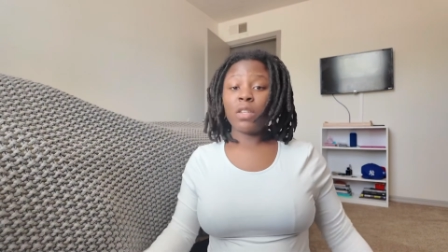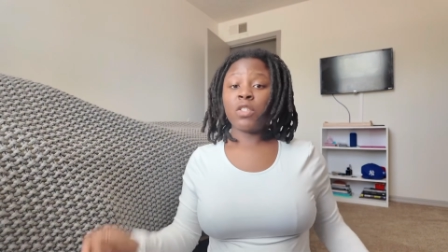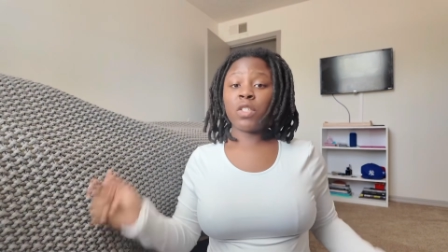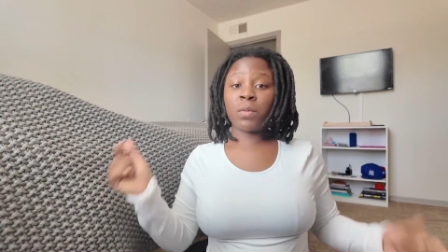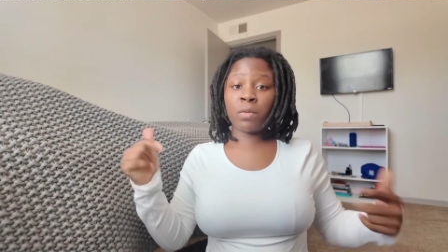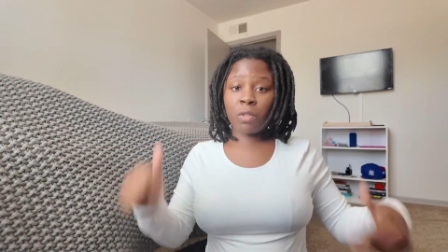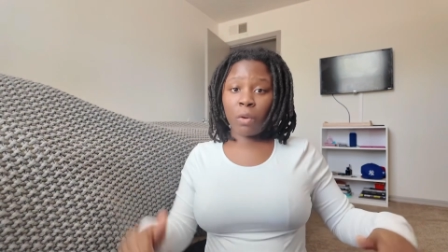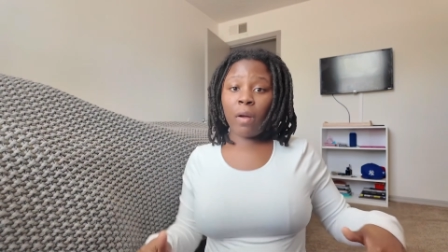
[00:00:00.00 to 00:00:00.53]

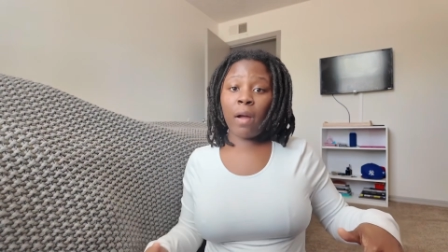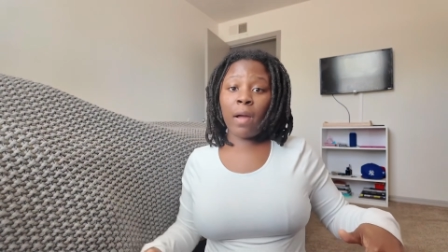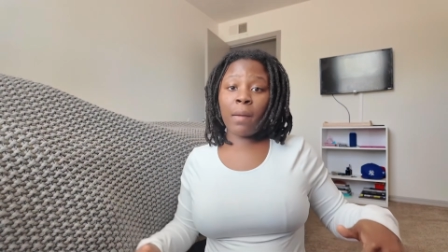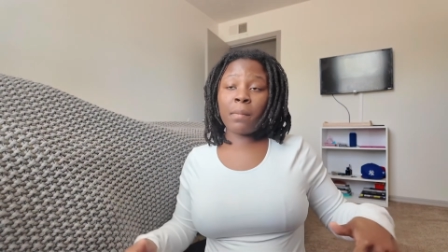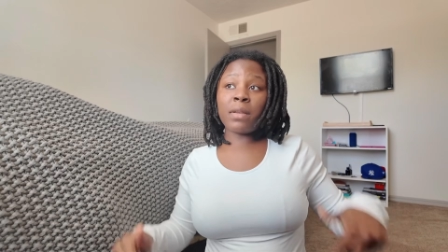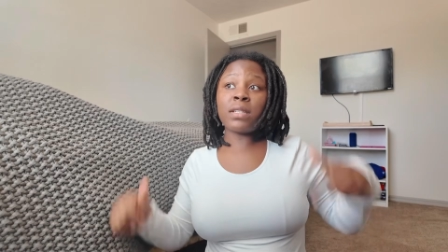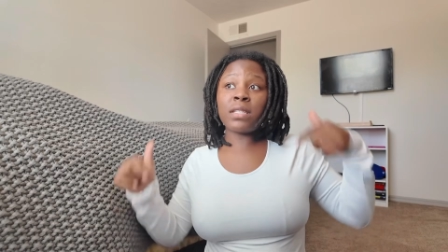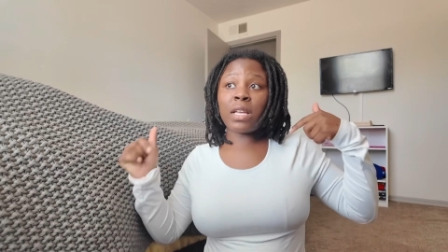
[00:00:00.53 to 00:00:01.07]

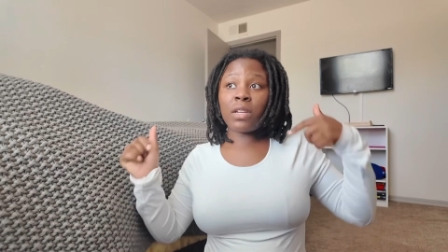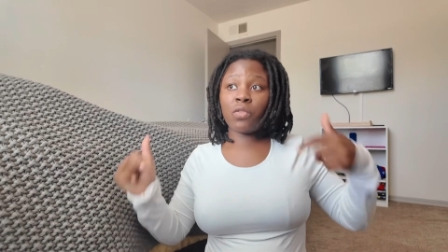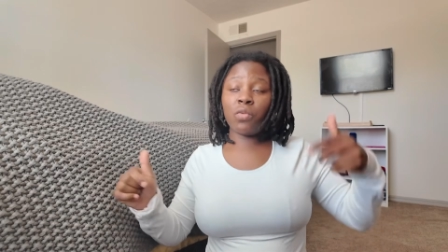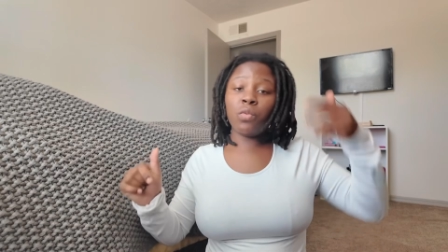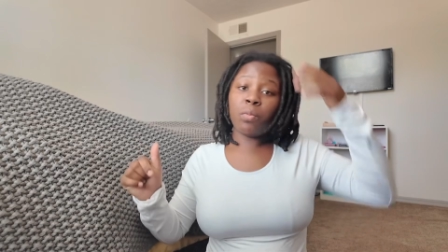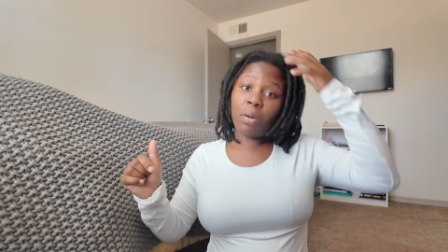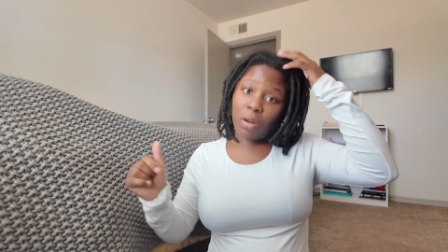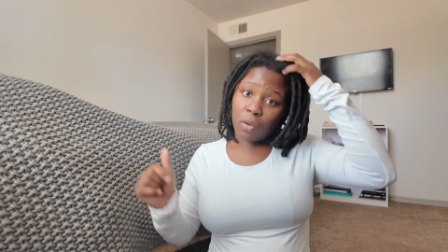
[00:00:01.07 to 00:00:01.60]
subscribe because I
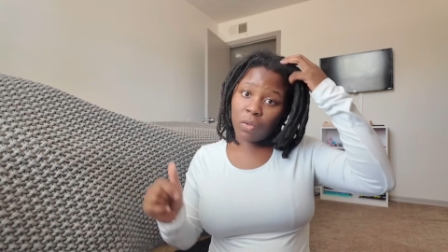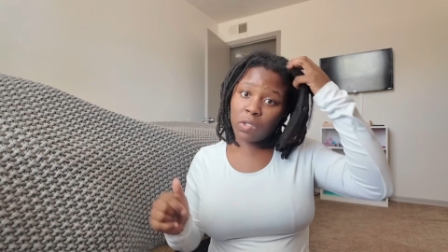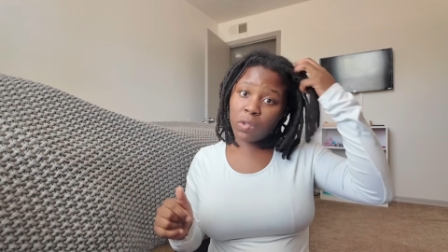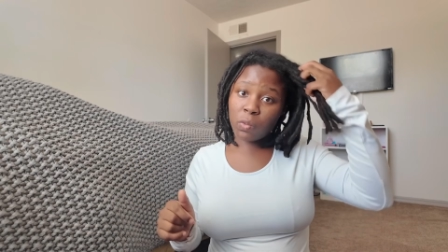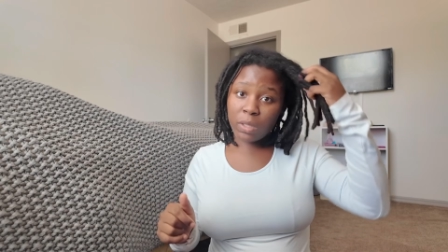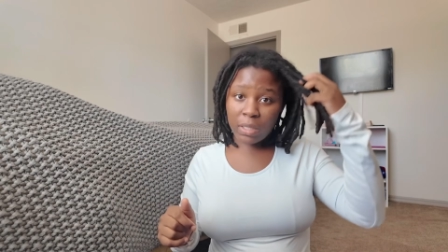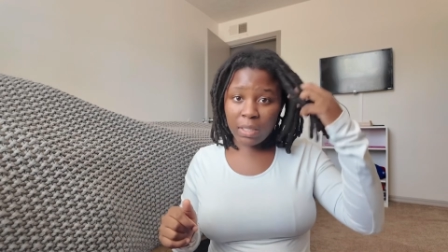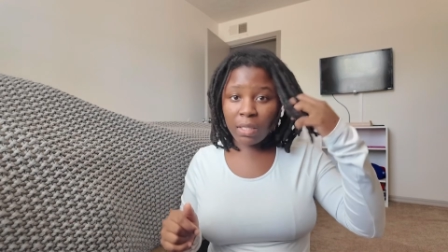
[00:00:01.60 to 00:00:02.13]
do
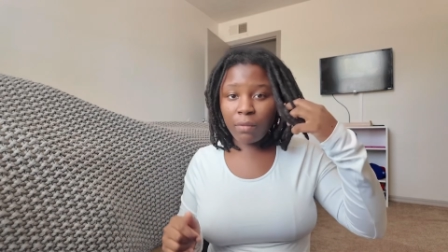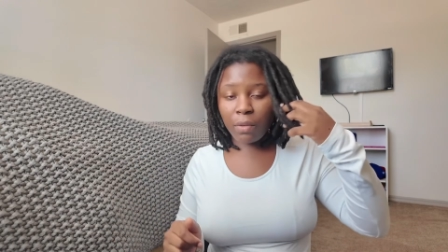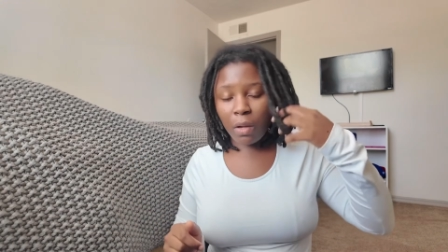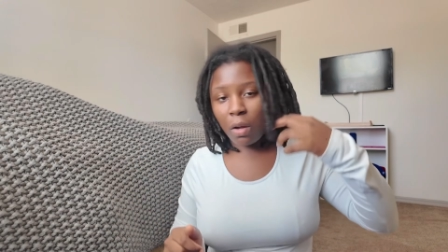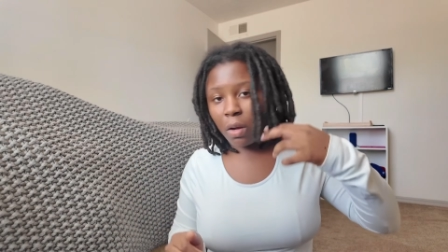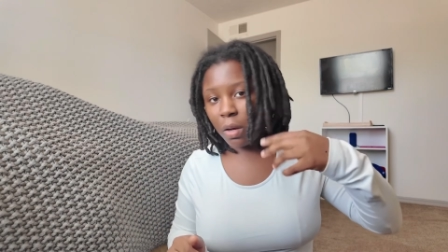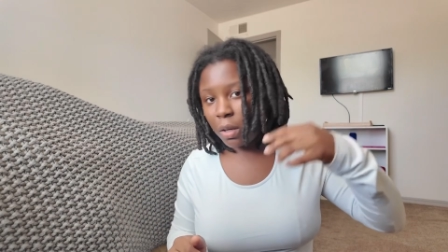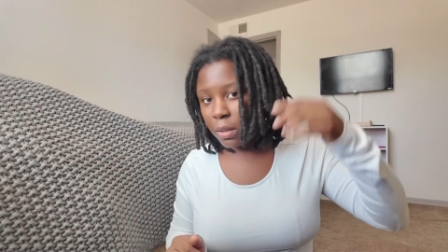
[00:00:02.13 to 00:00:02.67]
post weekly
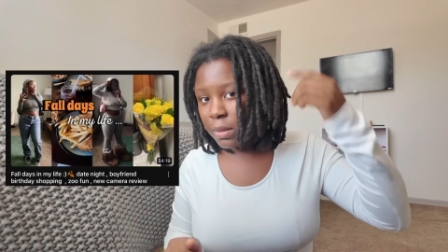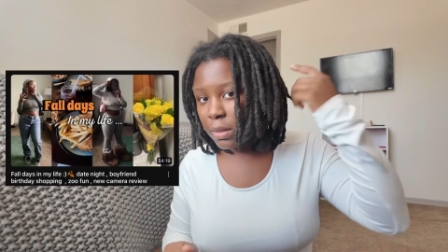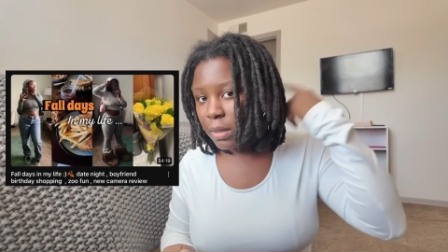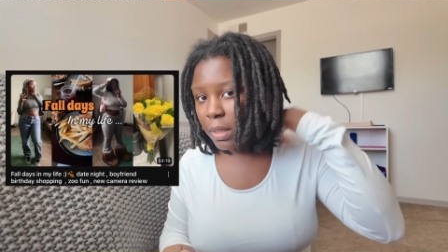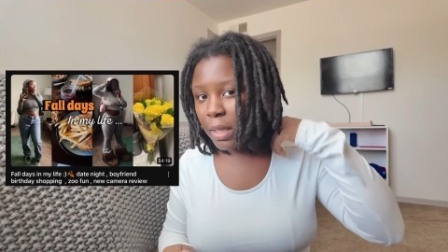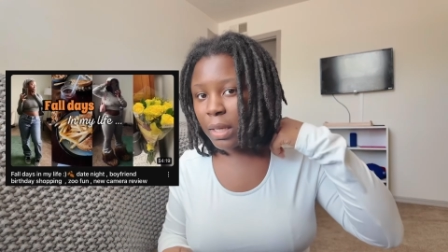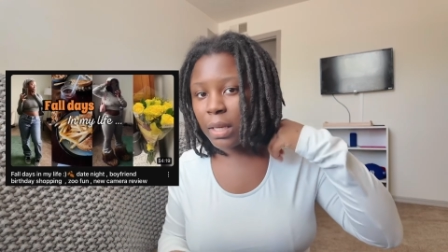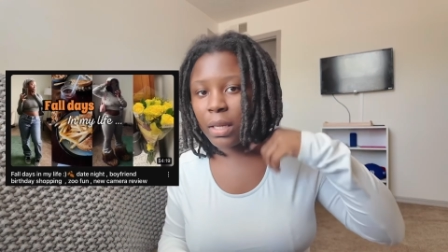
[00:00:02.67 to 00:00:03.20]
vlogs
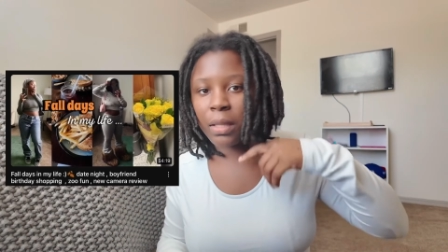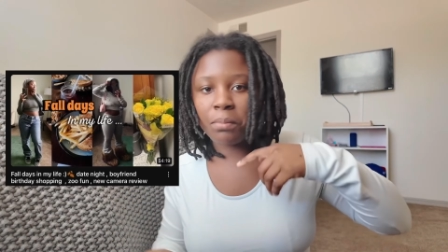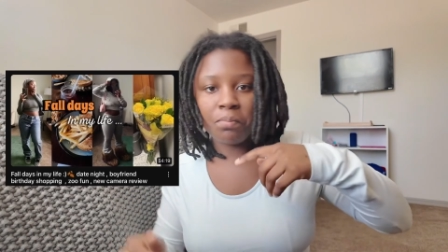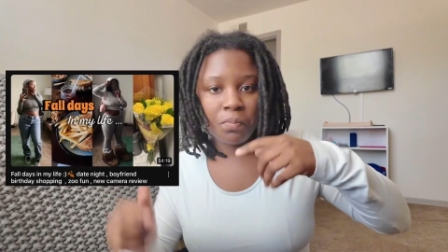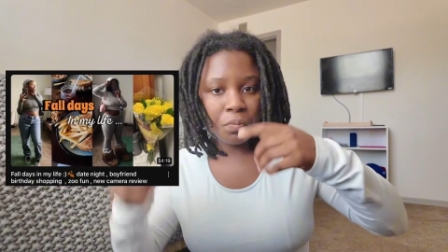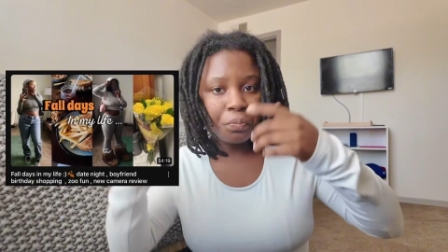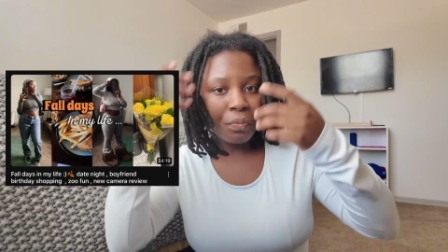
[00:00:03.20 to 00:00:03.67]
and